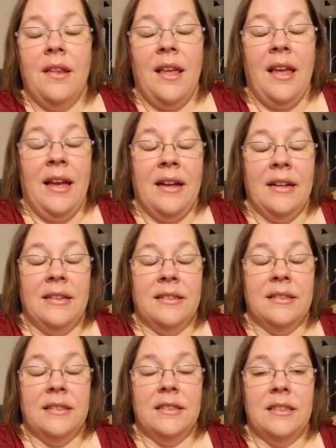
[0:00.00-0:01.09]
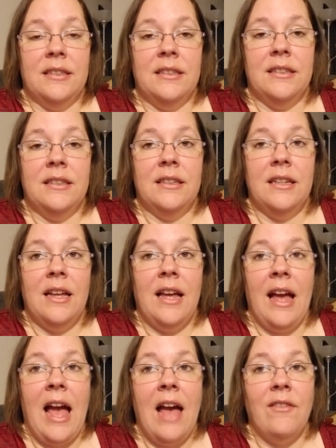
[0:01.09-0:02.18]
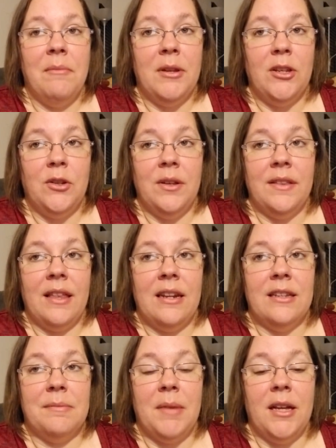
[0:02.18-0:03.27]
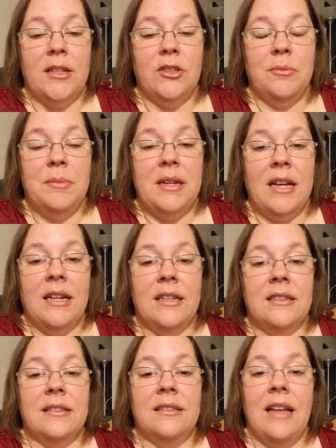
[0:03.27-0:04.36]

And I haven't been doing that as much because